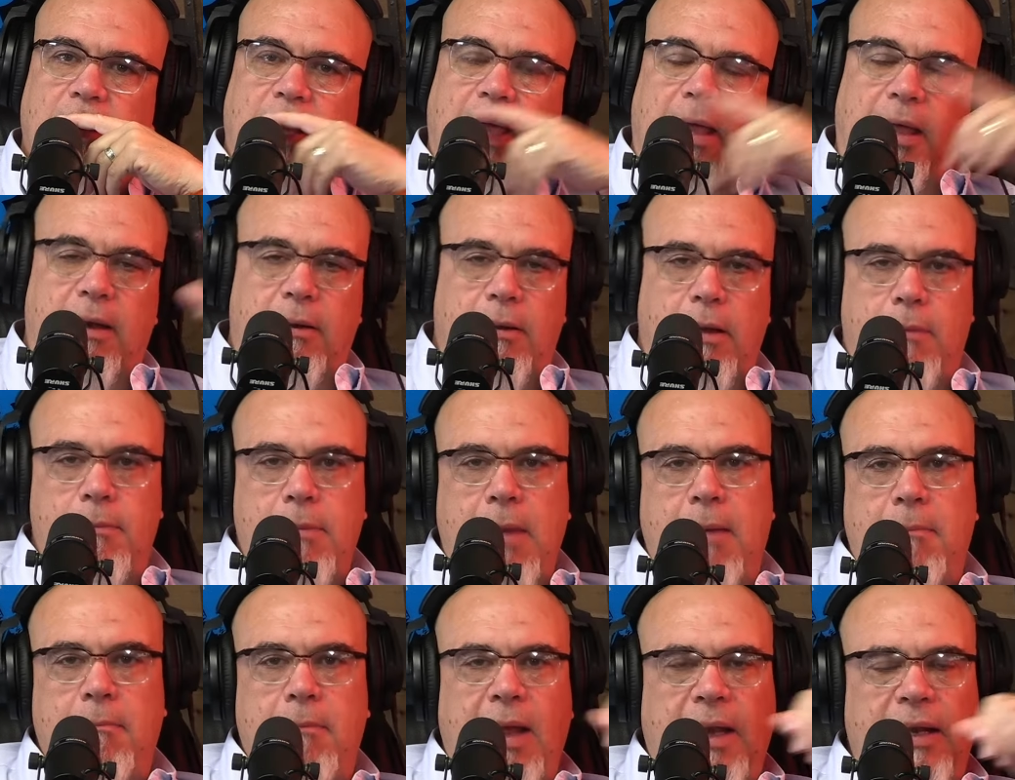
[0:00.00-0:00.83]
And uh,
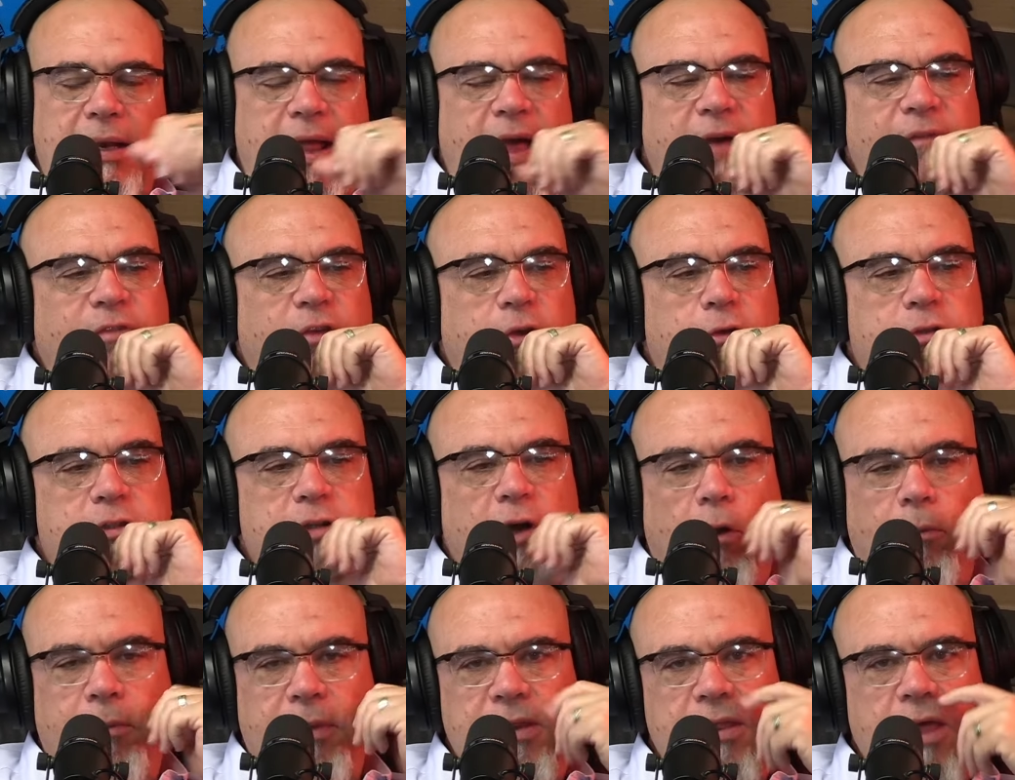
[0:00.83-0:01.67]
my, my nephew right.
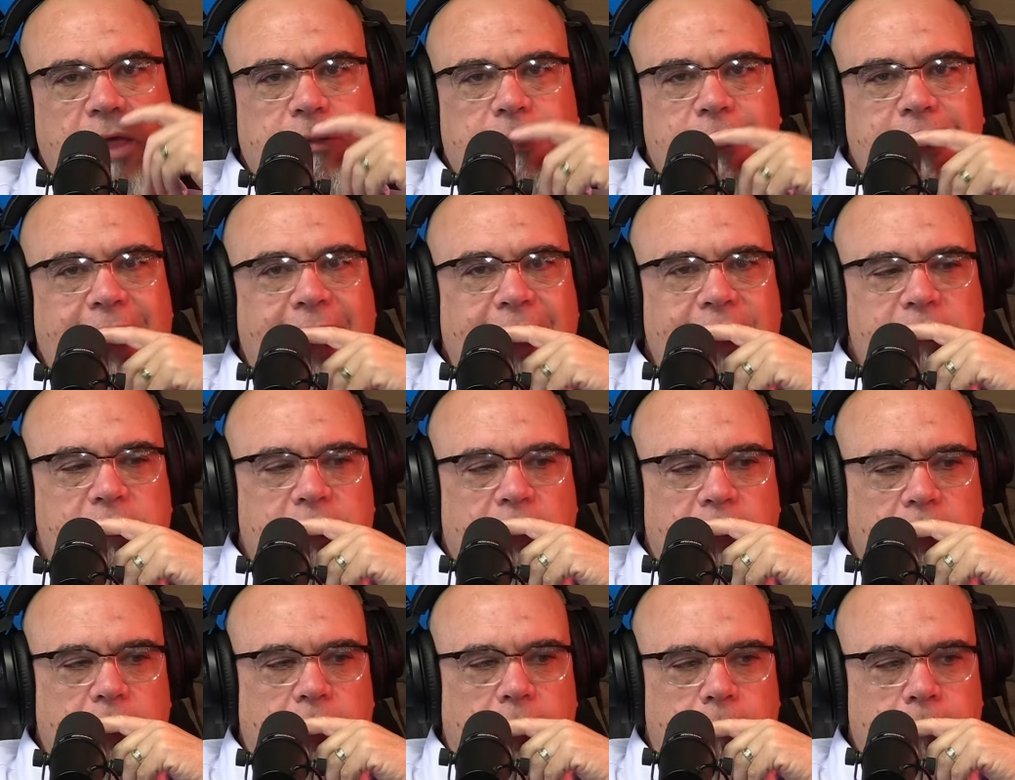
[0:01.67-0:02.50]
told me the other day
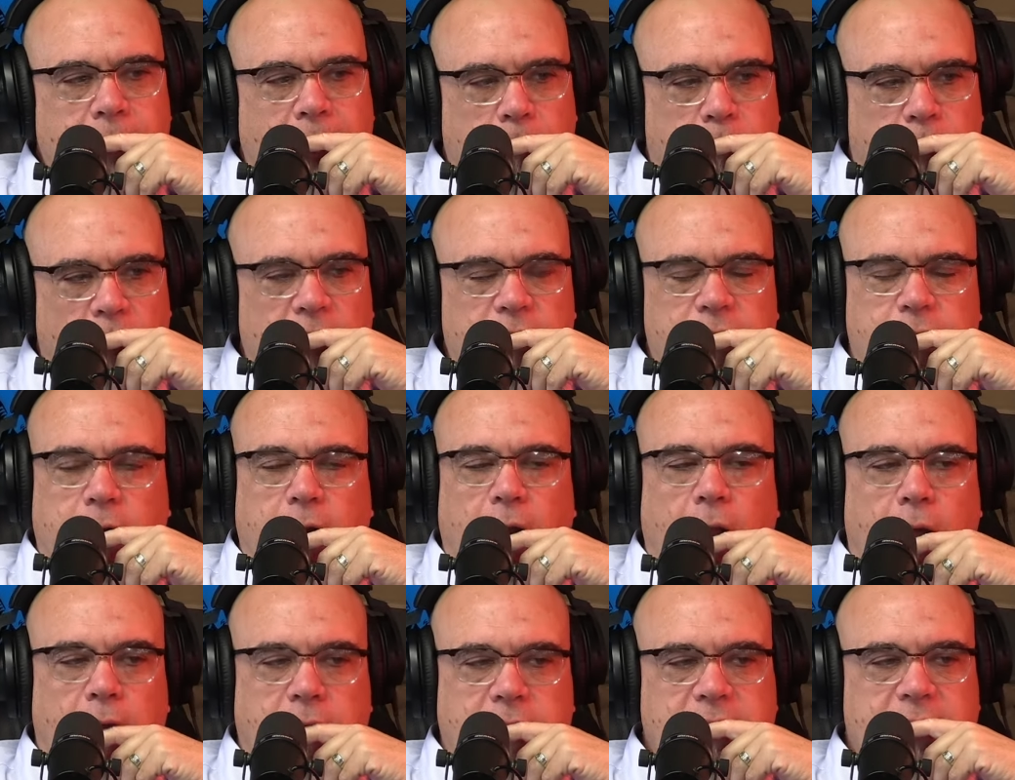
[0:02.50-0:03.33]
that uh, my brother in
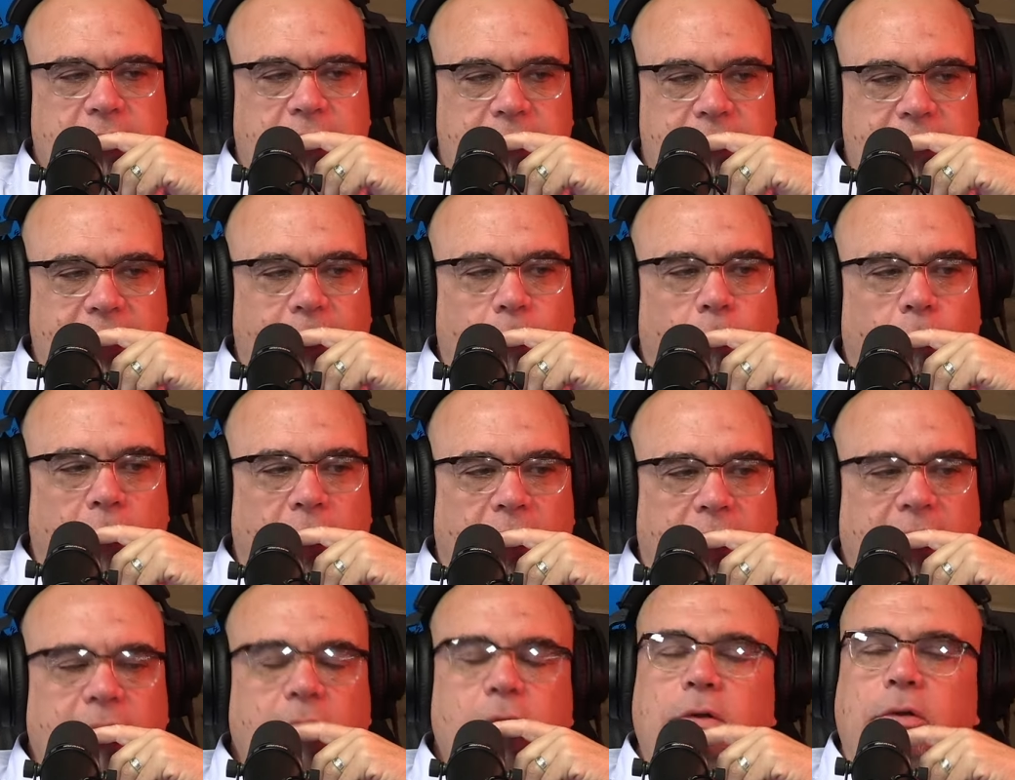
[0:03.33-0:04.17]
law is getting that
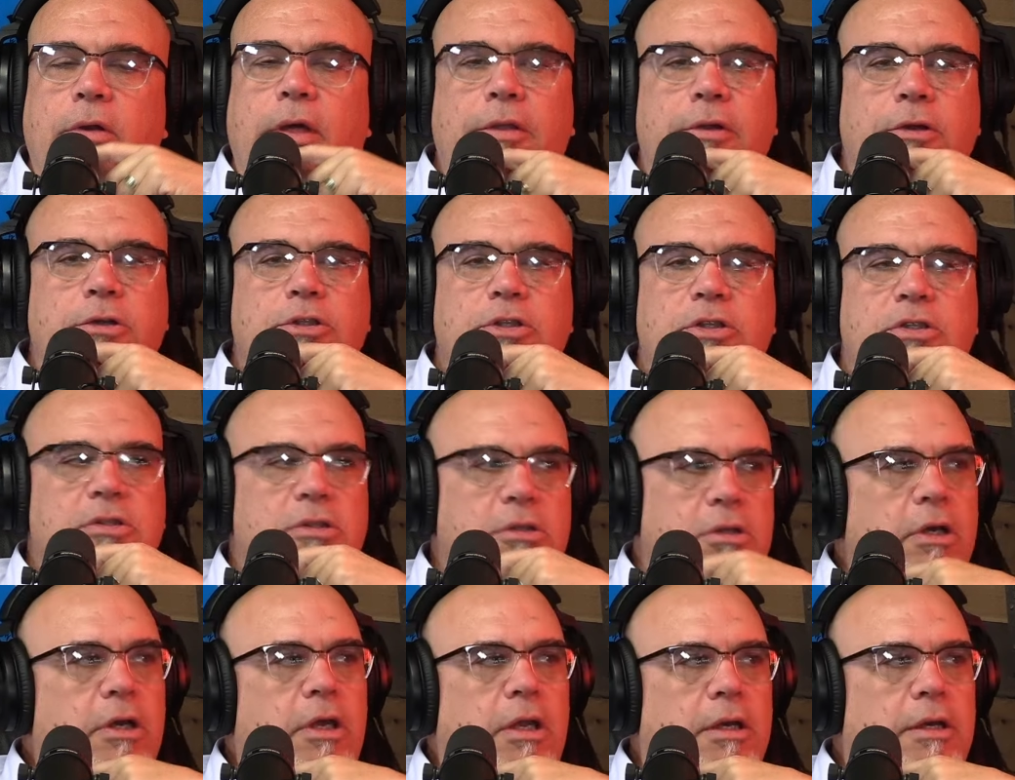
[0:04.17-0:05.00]
way. He would rather
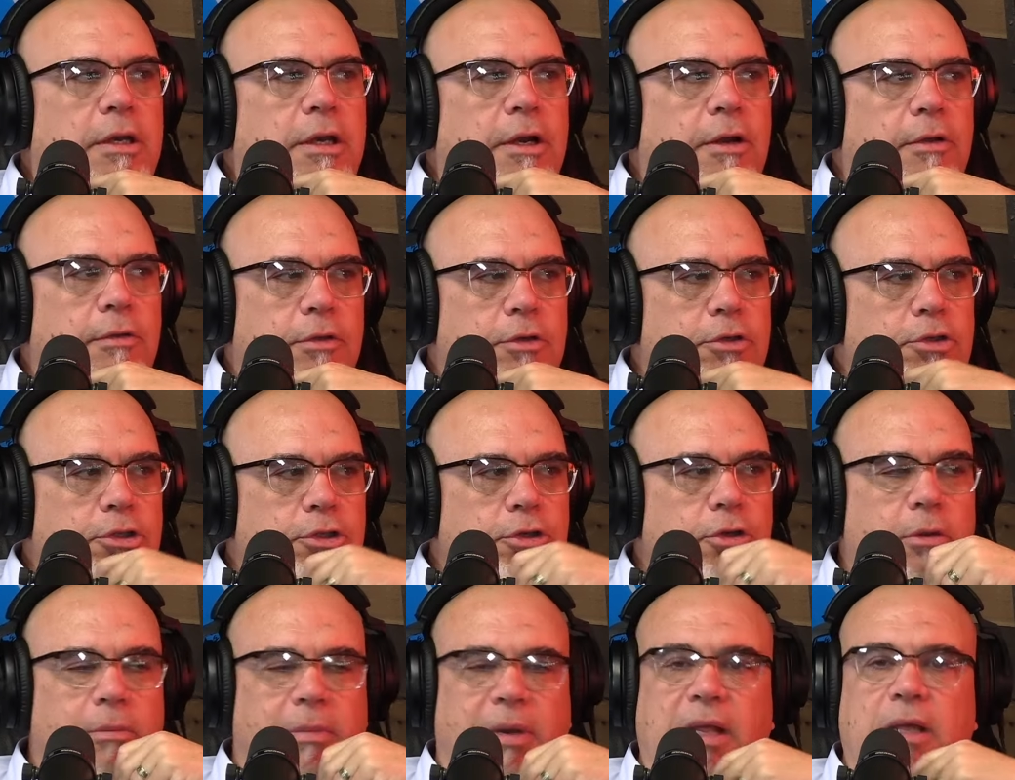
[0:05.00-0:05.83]
just look at deer than
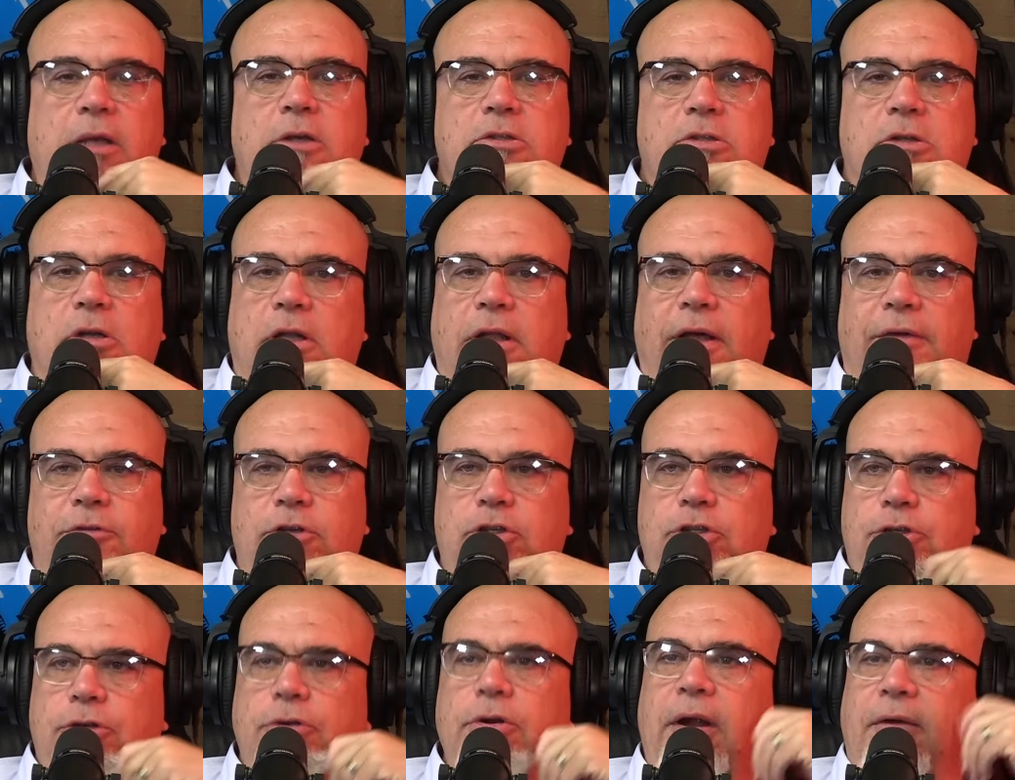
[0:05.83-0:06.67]
shoot them, and he used to love to
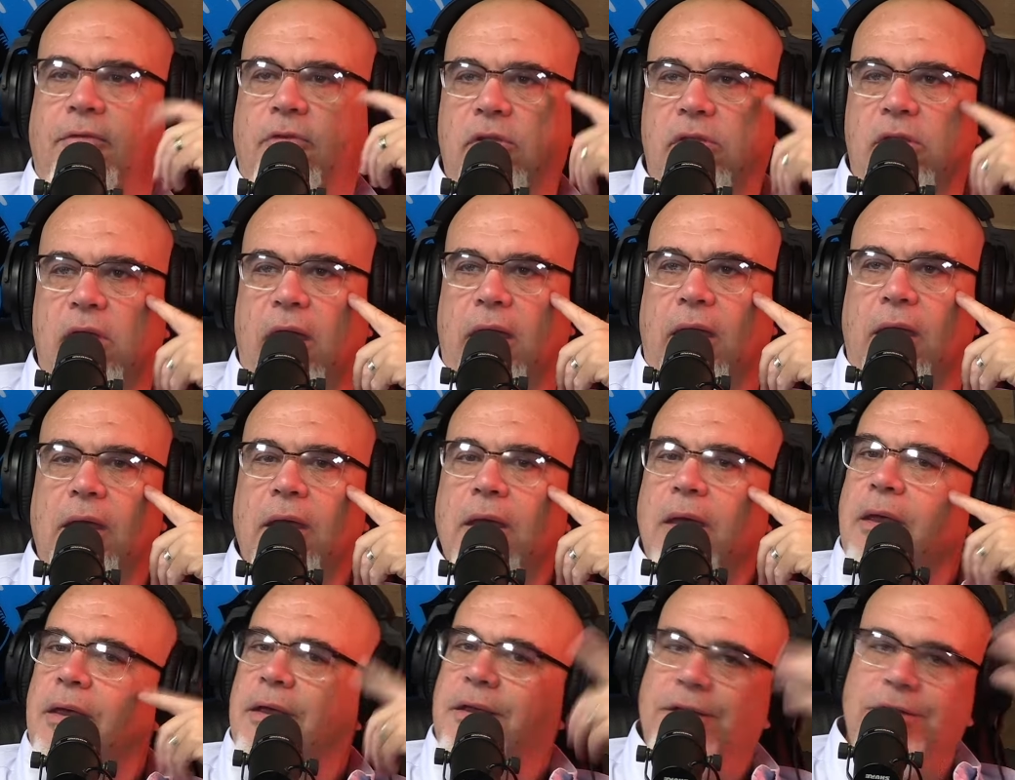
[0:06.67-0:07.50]
shoot everything.
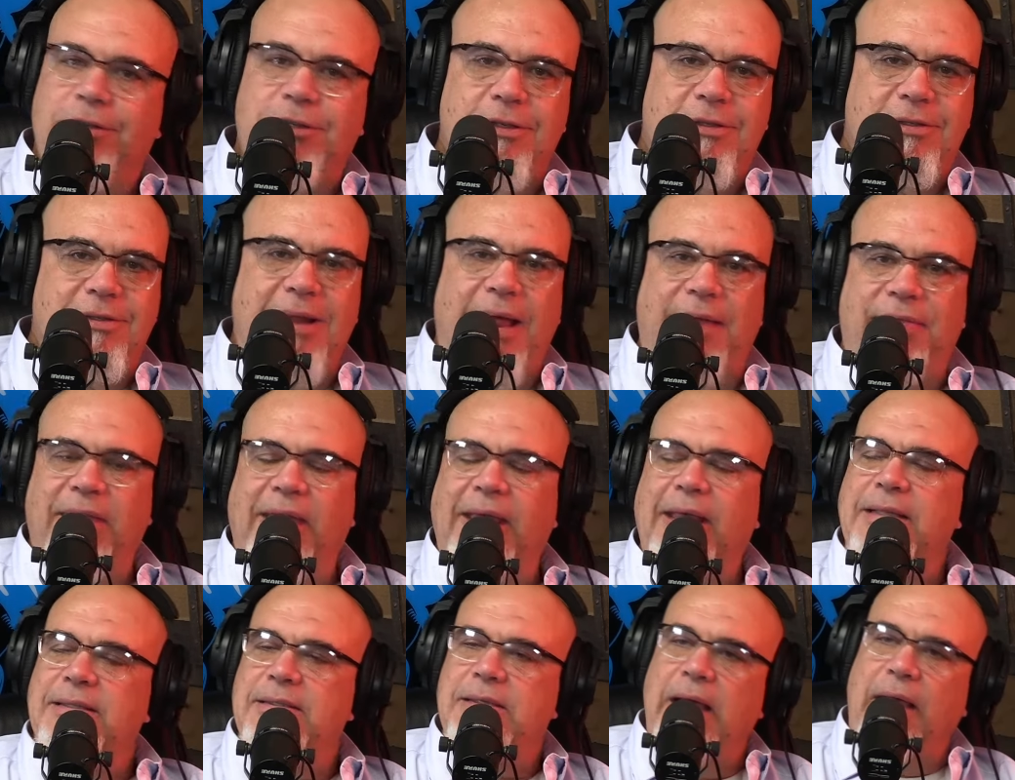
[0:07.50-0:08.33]
You just, I
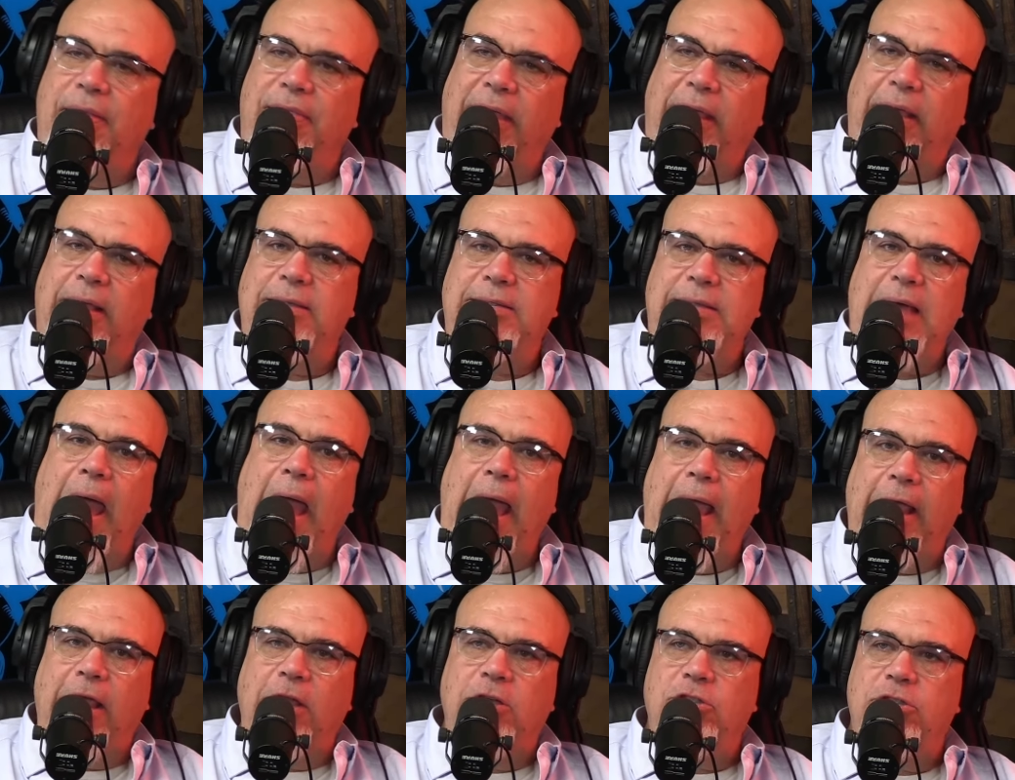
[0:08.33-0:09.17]
think it's, I think right. it's
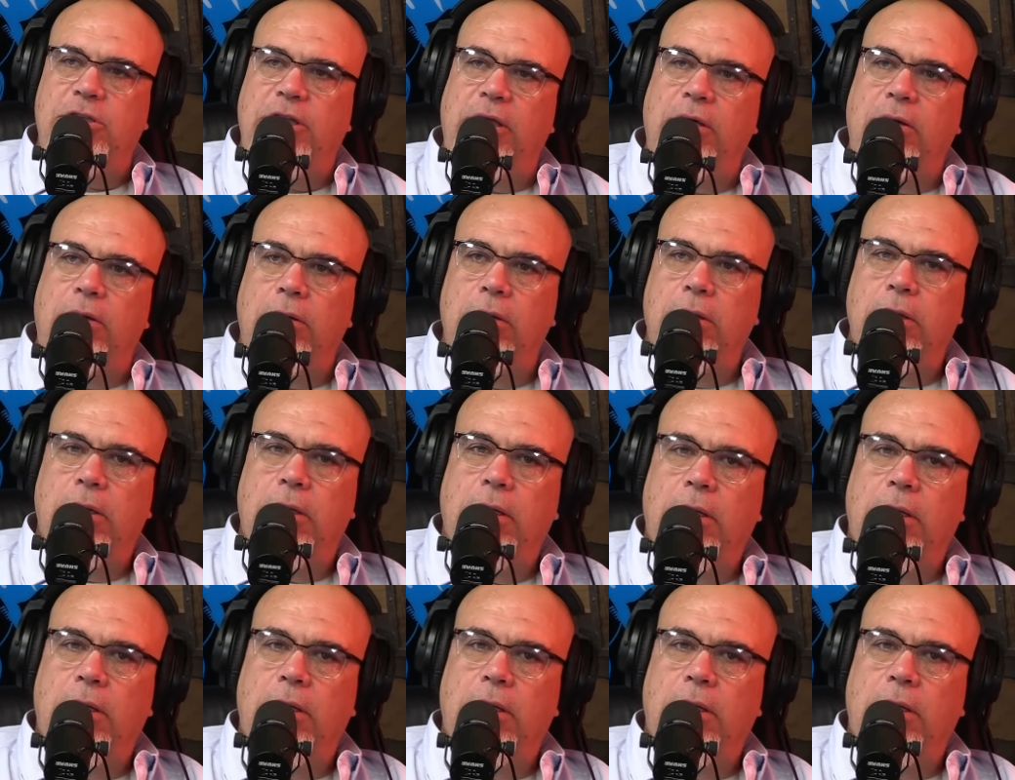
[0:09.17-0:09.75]
an age deal.